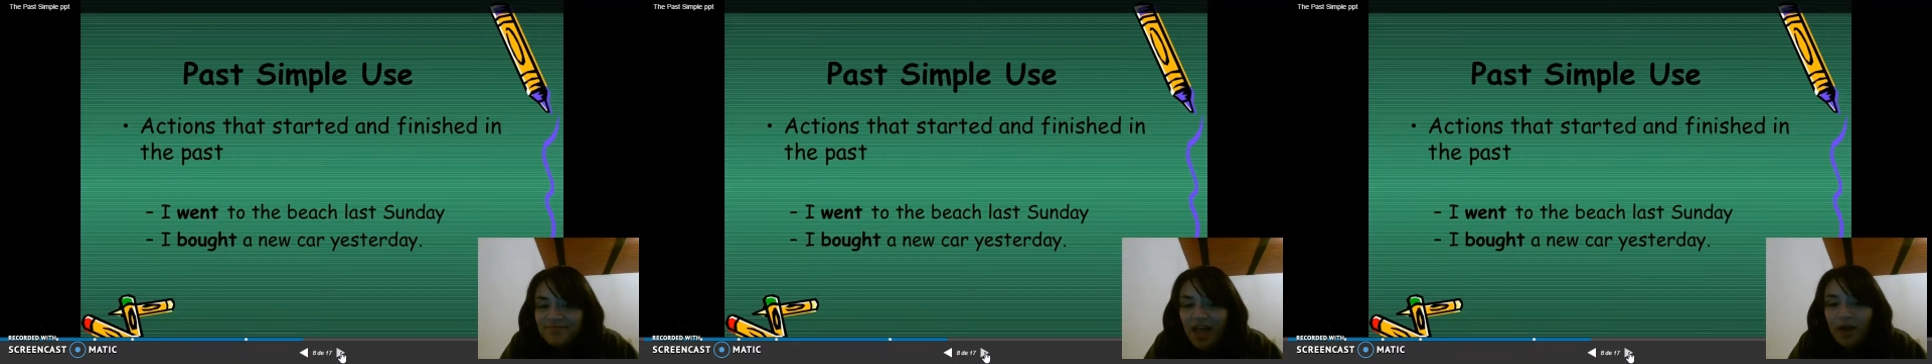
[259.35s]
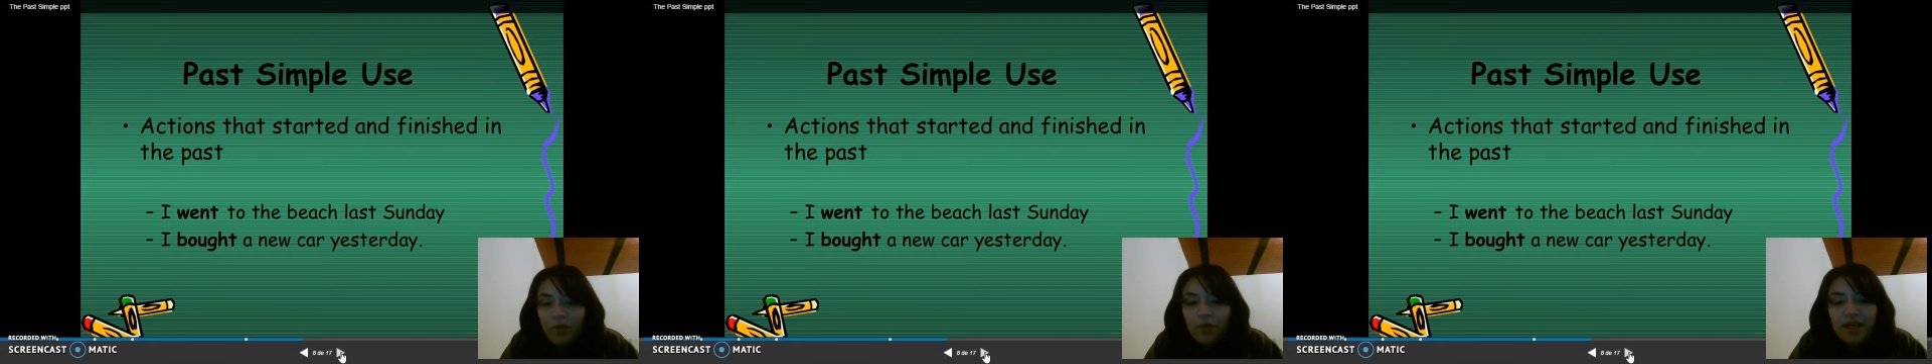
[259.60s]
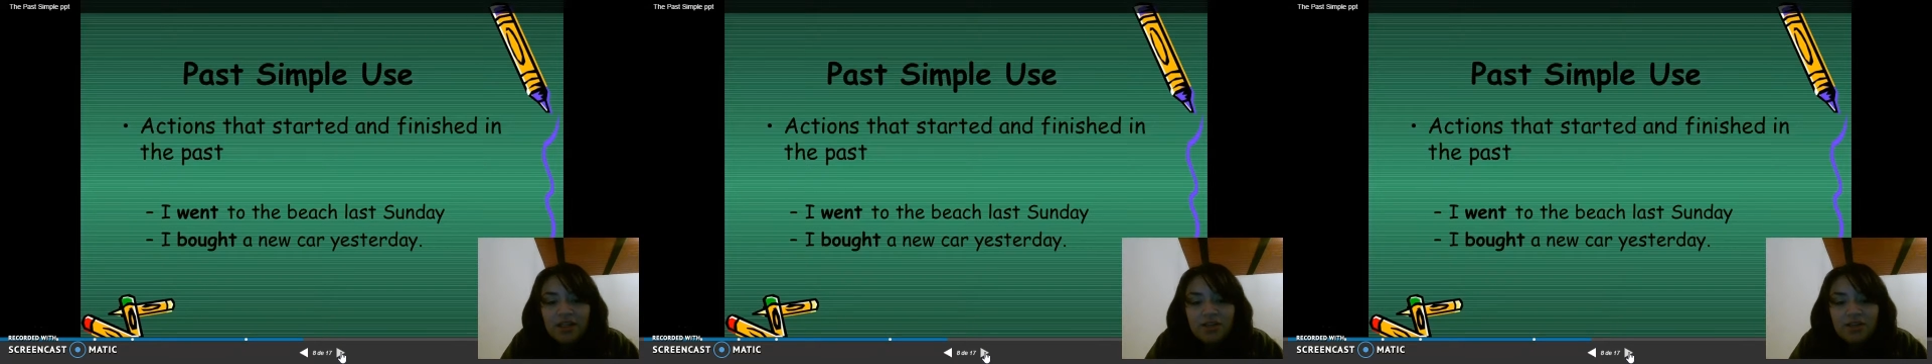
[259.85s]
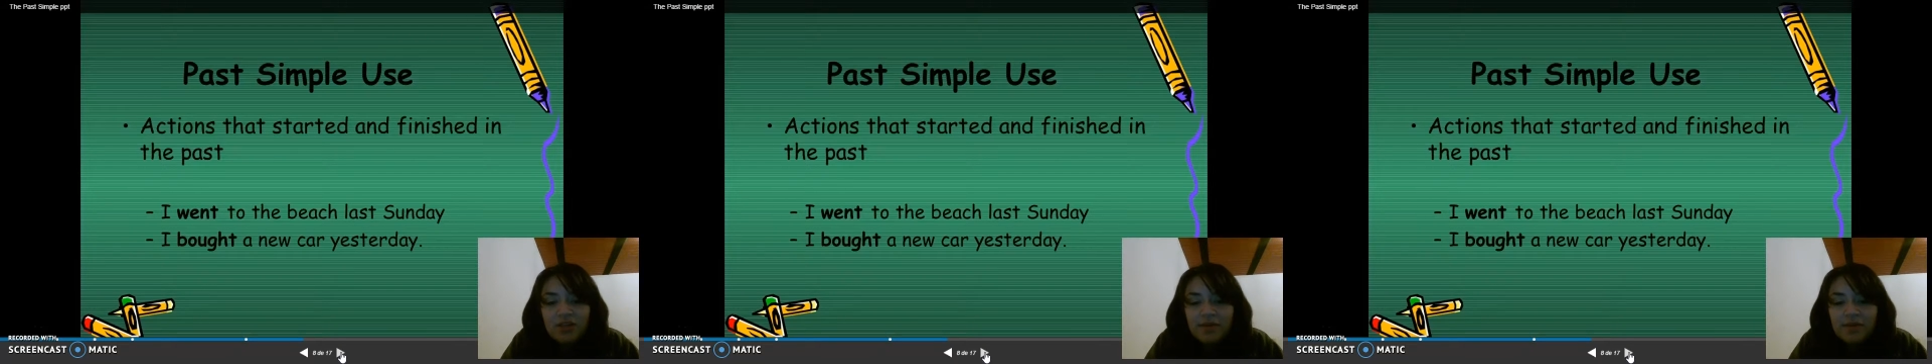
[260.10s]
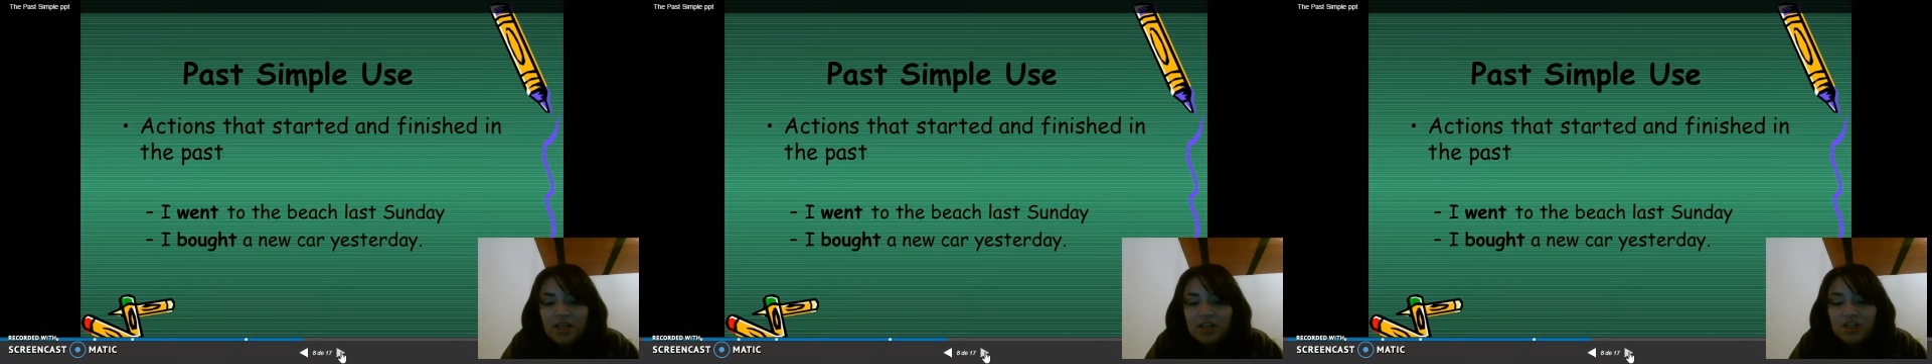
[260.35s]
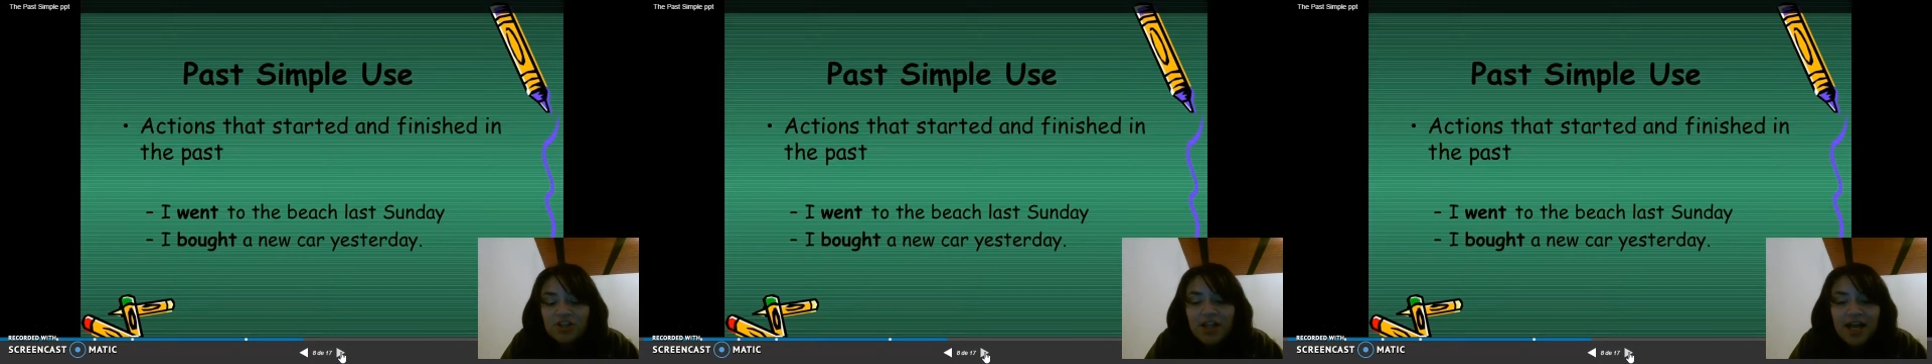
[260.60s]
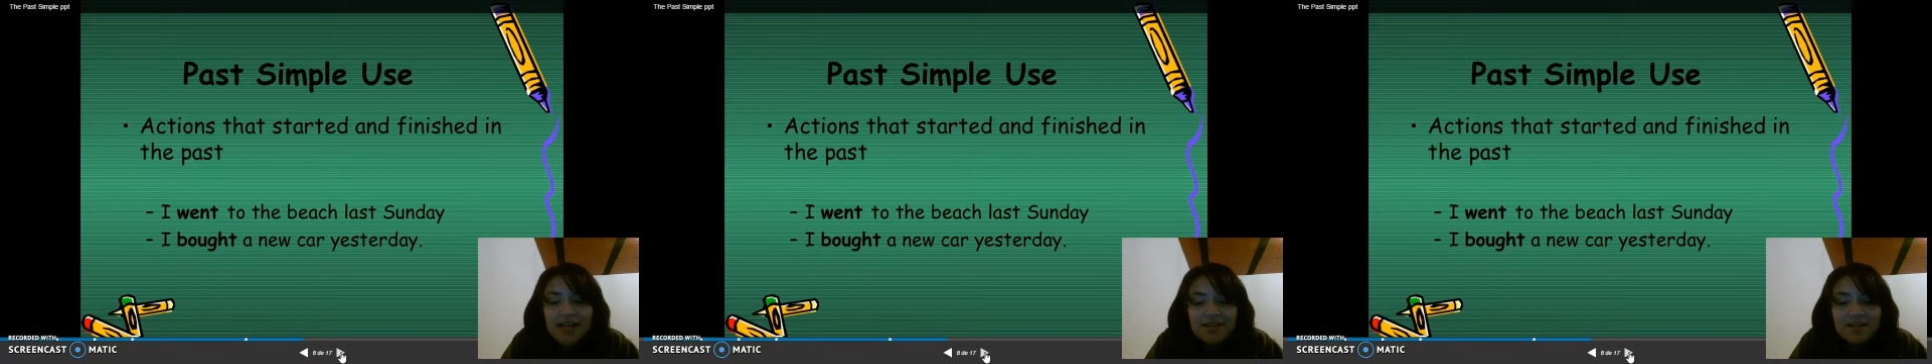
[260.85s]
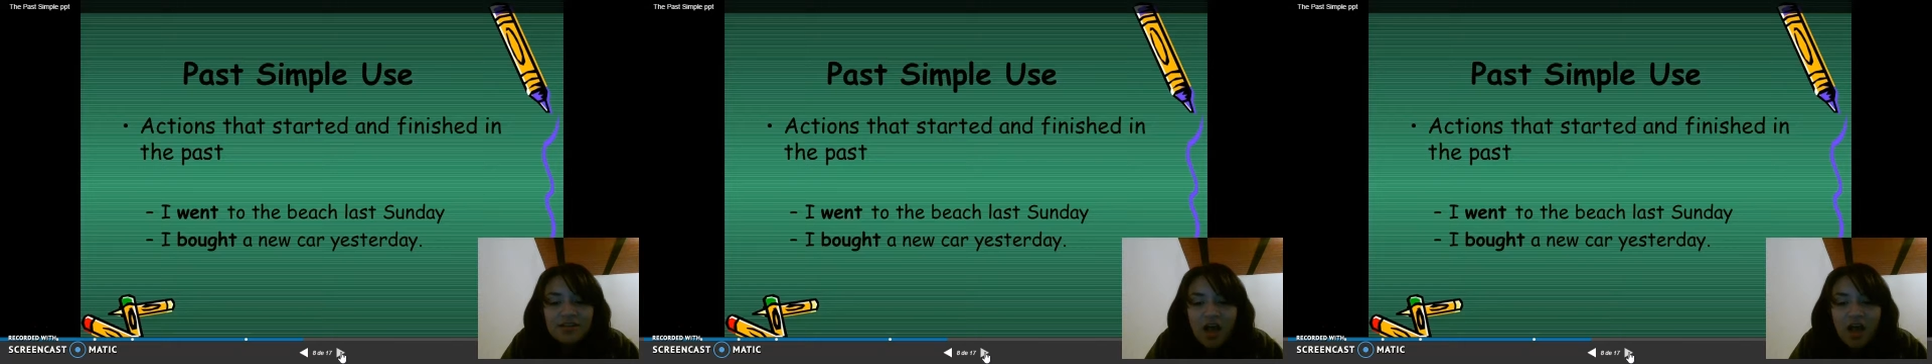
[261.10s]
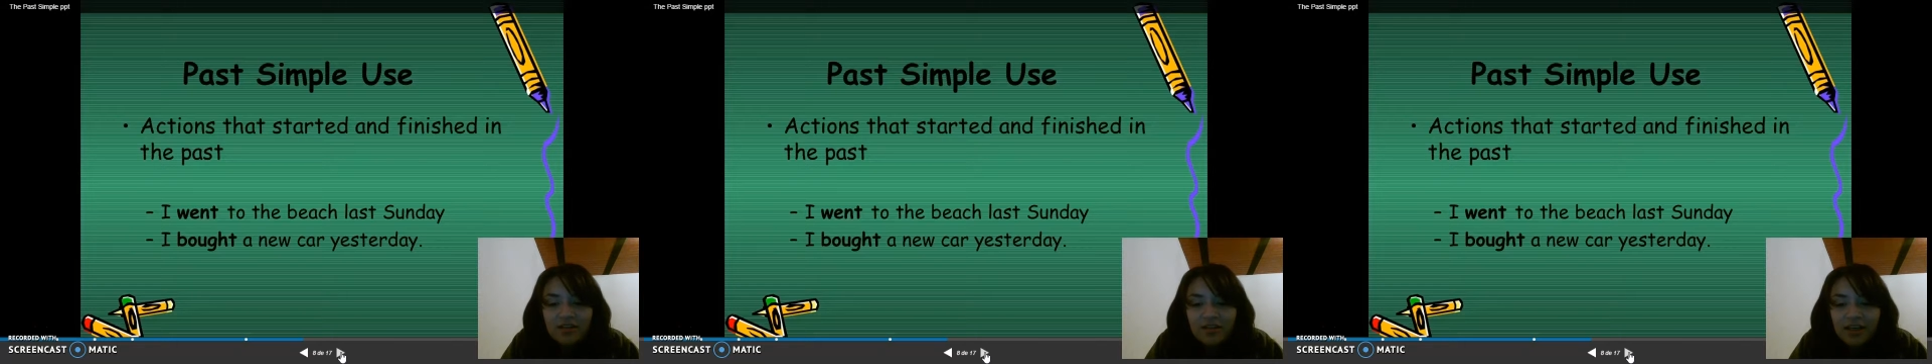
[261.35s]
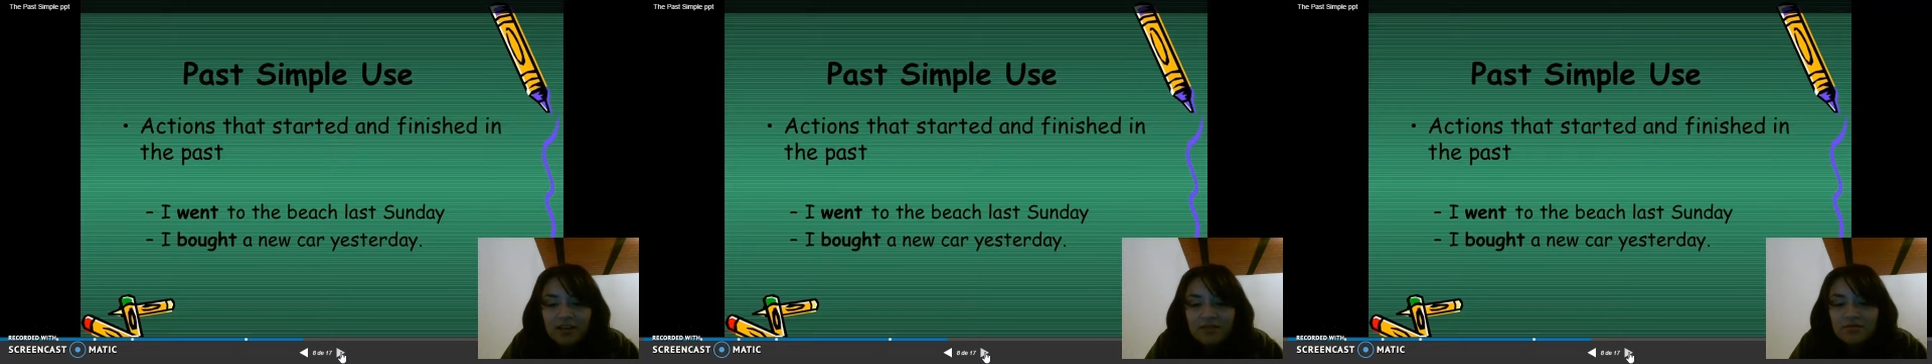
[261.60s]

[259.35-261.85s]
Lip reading: I went to the beach last Sunday,